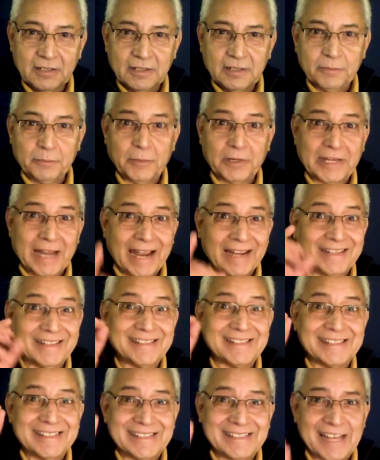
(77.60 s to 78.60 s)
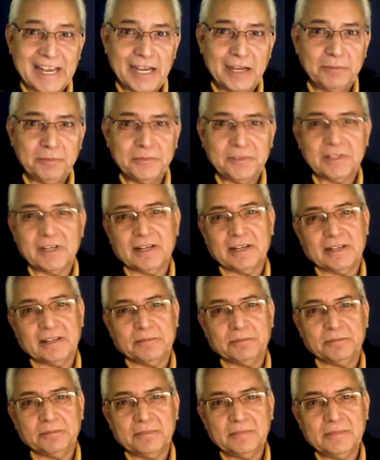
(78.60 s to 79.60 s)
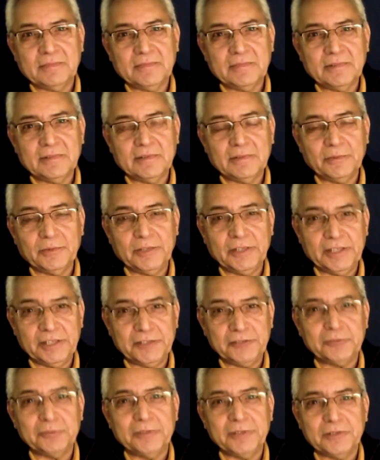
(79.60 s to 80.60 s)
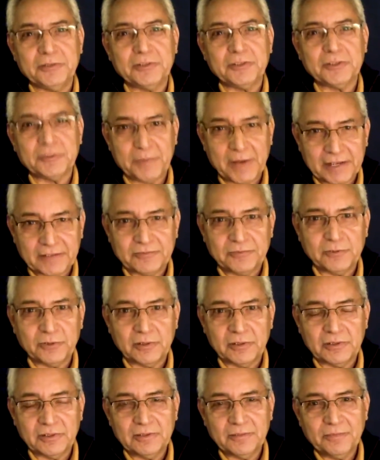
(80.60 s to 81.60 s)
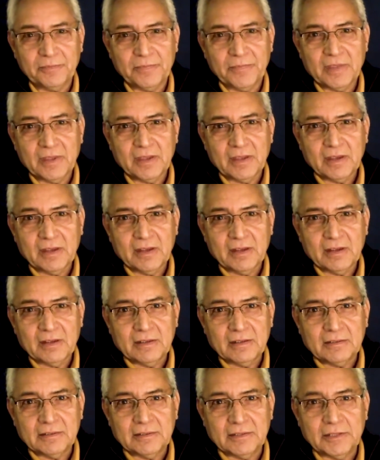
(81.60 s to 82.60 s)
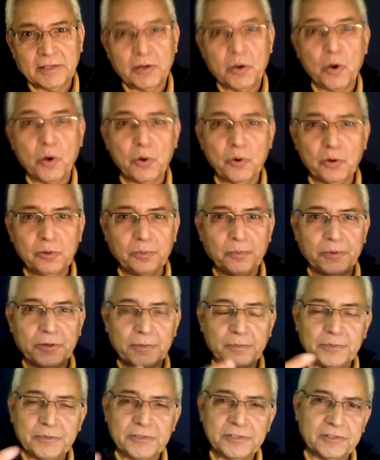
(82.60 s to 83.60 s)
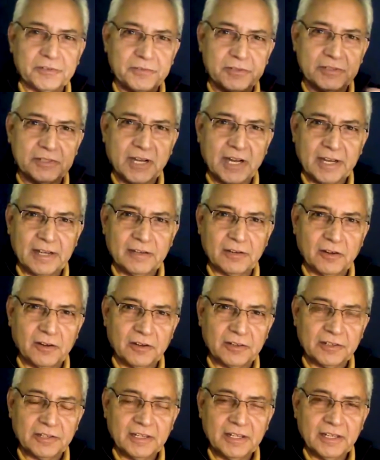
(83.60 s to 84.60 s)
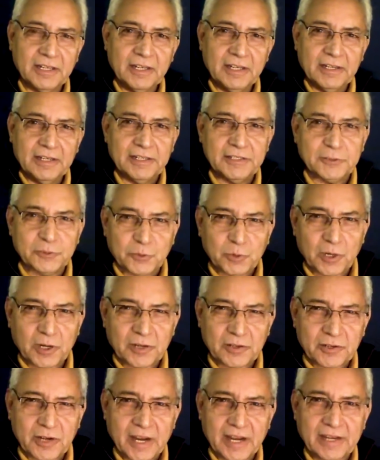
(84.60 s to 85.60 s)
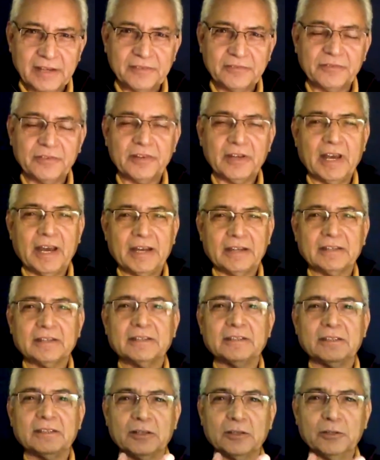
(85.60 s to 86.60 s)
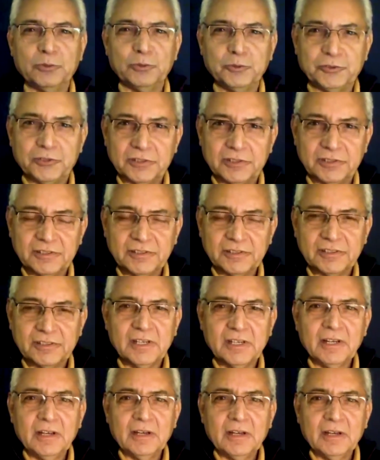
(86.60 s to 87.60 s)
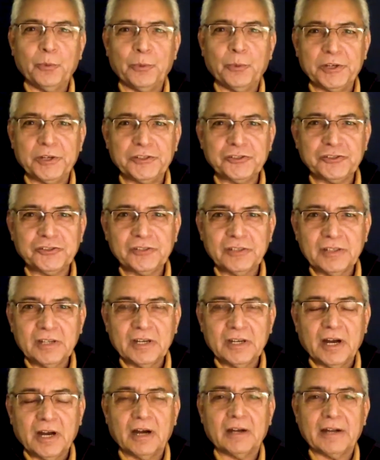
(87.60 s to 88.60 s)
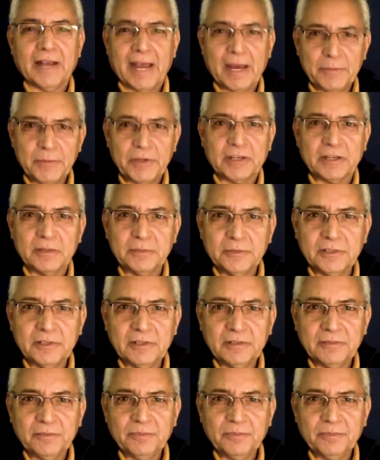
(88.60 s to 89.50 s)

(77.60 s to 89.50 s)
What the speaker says: but at the same time, we need to be respectful. The whole purpose of a dialogue is to arrive at conclusions which are amicable,